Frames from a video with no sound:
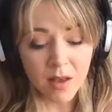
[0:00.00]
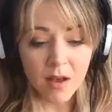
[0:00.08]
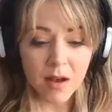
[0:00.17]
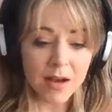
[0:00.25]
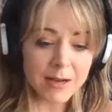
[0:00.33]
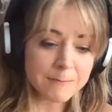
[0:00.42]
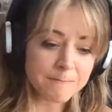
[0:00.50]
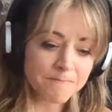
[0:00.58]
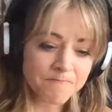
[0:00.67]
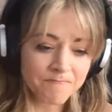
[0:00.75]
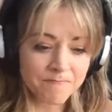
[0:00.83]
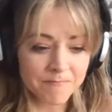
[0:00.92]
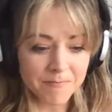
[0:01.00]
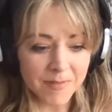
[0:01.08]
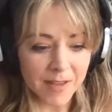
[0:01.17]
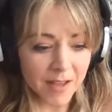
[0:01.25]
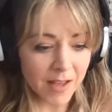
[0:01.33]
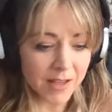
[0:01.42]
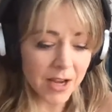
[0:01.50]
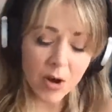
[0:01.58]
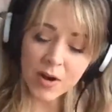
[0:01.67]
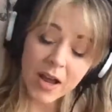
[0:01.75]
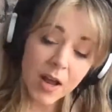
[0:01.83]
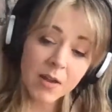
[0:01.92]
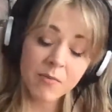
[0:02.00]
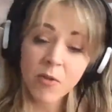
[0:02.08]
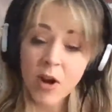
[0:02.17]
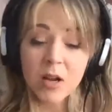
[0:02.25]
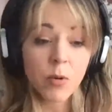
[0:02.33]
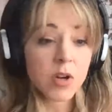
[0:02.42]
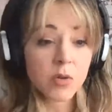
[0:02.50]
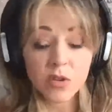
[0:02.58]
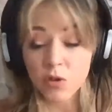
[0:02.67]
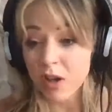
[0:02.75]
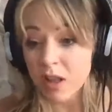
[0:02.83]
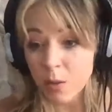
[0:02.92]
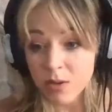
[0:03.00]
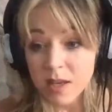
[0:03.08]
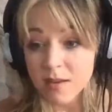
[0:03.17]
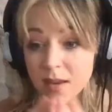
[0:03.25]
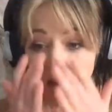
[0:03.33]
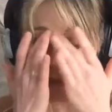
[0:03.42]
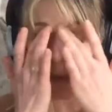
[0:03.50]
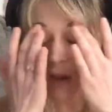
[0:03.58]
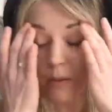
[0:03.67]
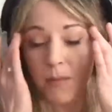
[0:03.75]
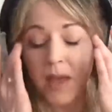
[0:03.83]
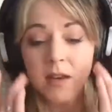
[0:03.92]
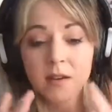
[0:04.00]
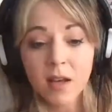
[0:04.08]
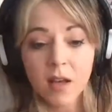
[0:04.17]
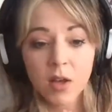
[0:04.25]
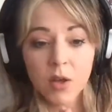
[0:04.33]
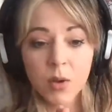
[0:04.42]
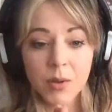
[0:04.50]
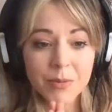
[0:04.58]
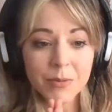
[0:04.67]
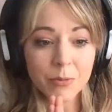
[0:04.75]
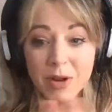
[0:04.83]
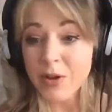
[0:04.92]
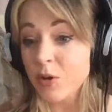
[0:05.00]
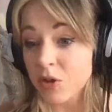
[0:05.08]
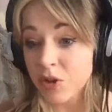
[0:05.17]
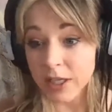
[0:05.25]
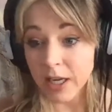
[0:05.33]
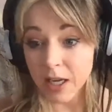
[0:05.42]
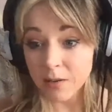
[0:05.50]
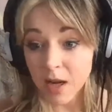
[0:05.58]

And for anyone who's struggling with this, I recommend researching it.